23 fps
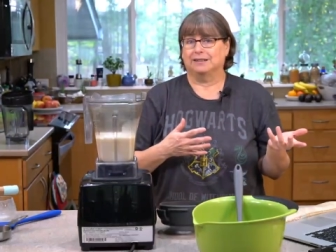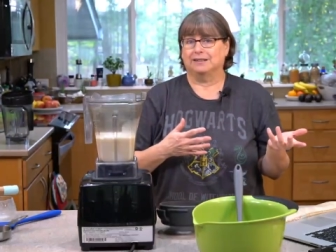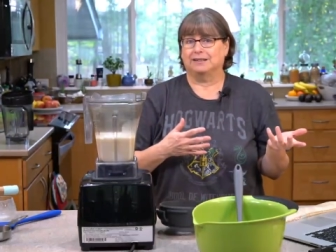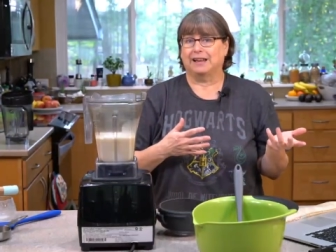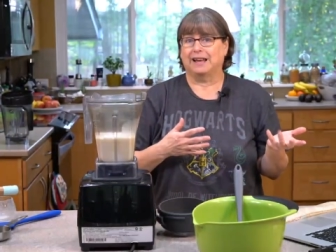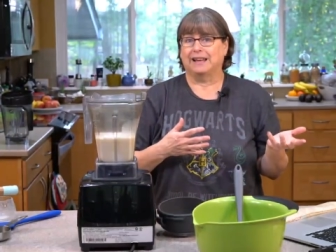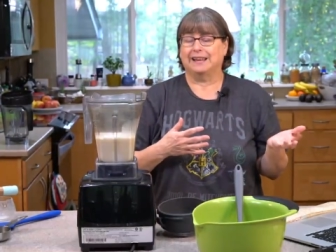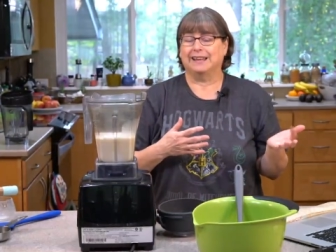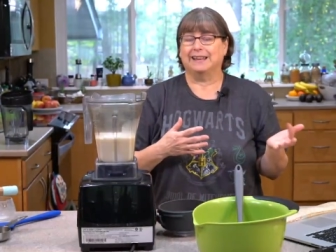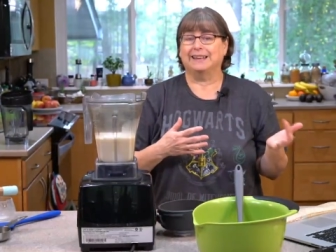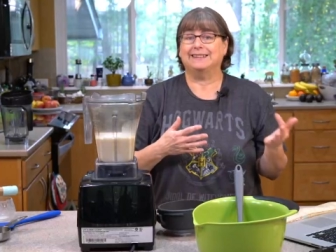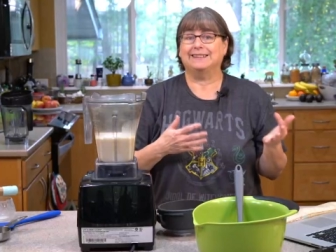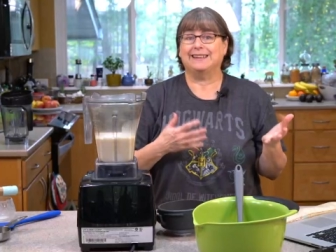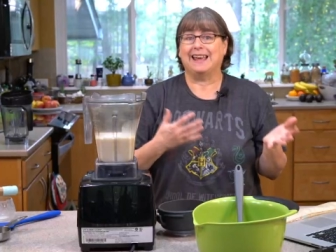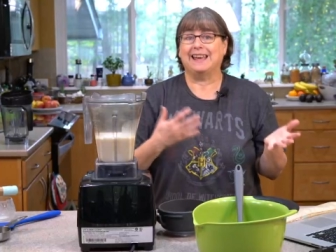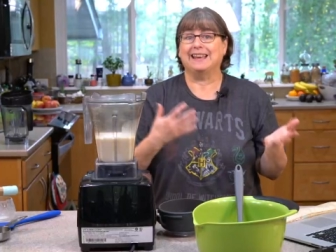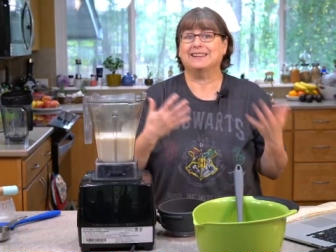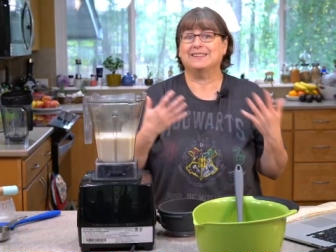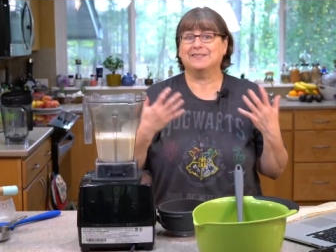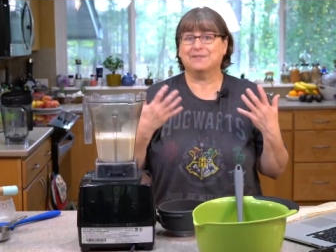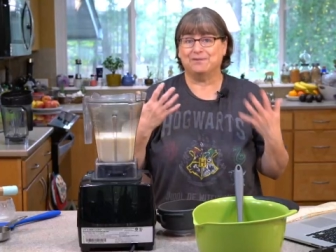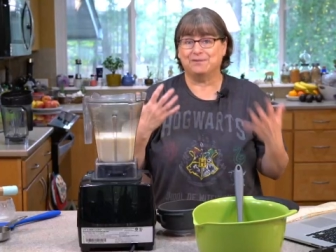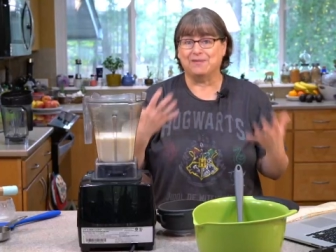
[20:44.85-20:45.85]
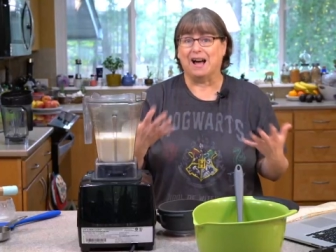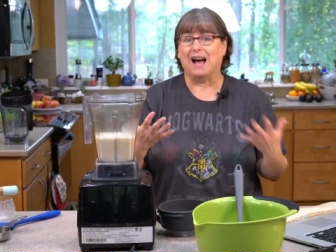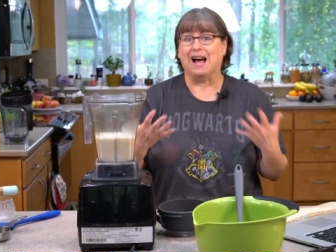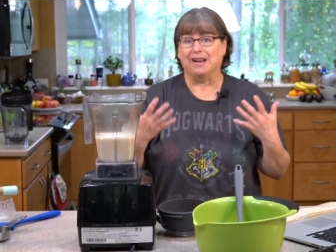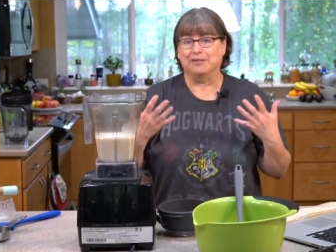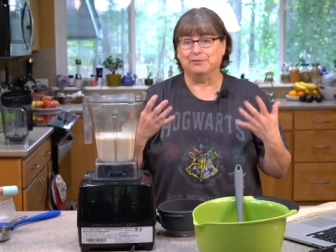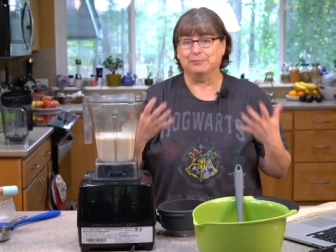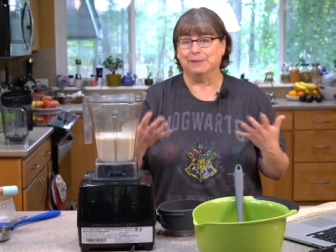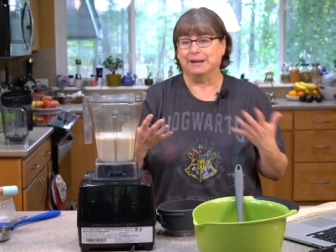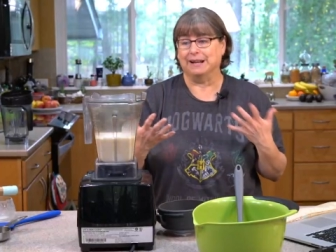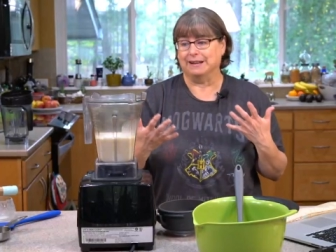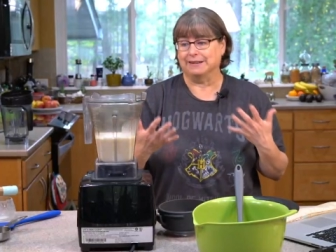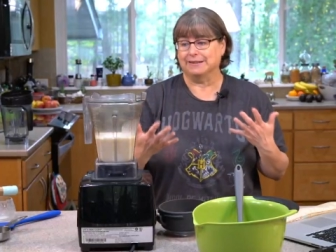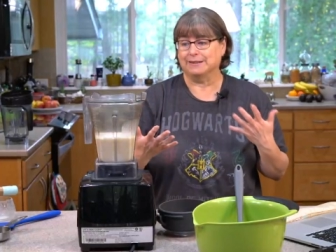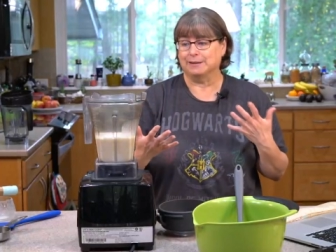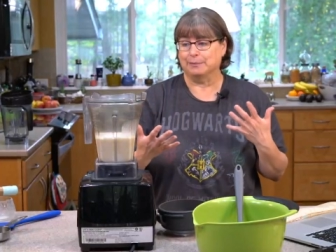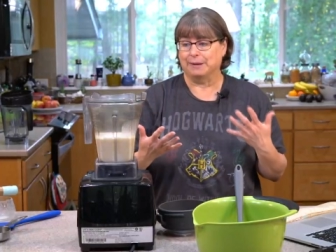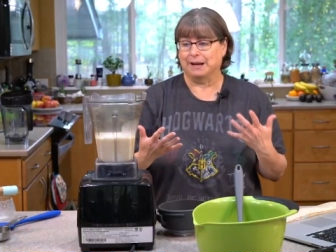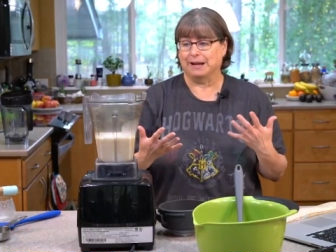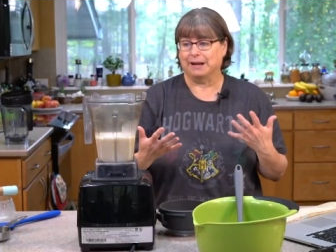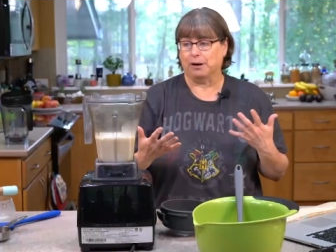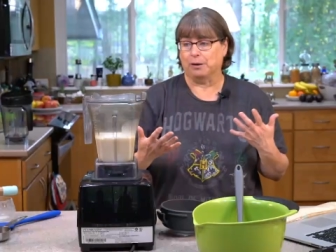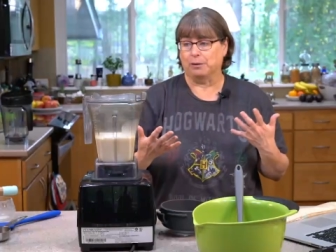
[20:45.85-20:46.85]
Like it takes five minutes
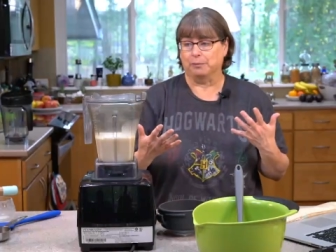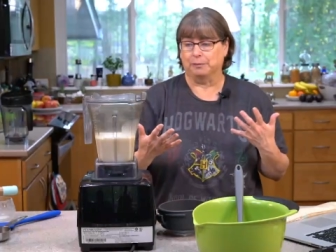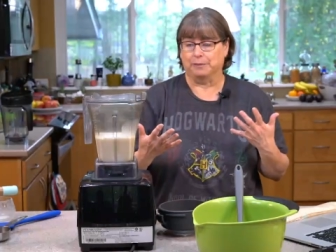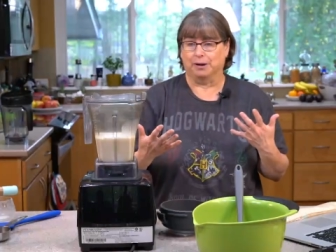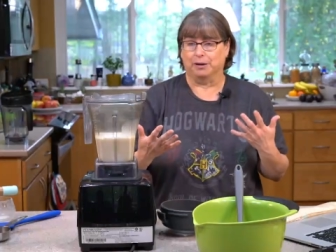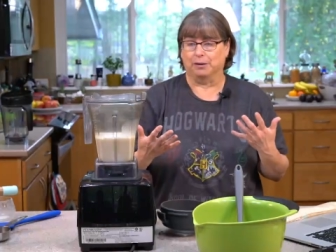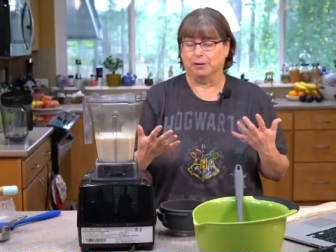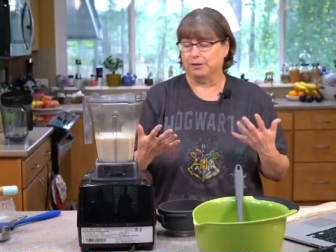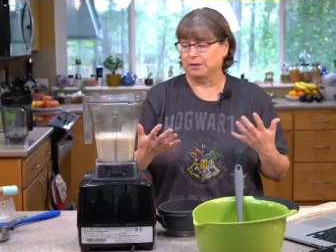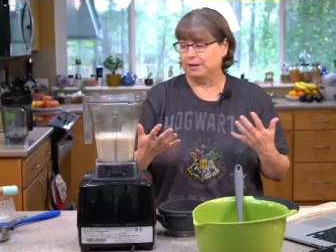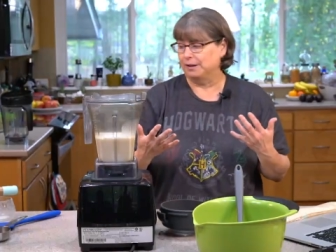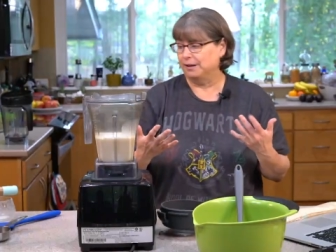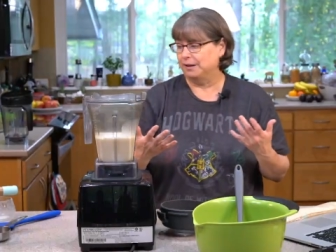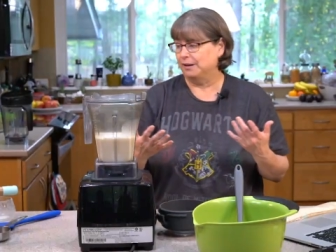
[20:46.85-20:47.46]
to make oat milk.